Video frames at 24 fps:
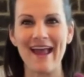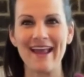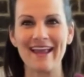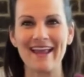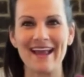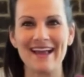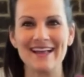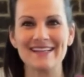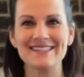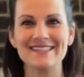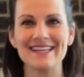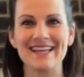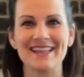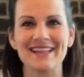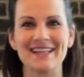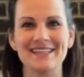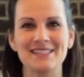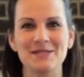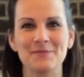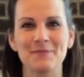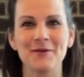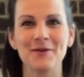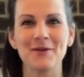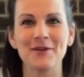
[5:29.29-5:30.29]
I guess, in the
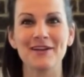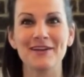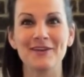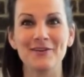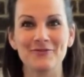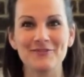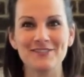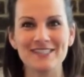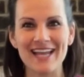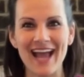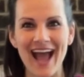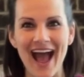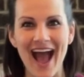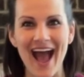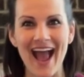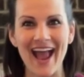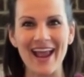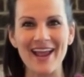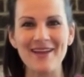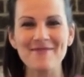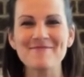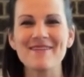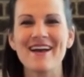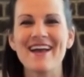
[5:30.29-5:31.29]
spirit of
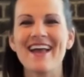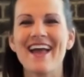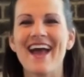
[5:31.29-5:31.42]
time.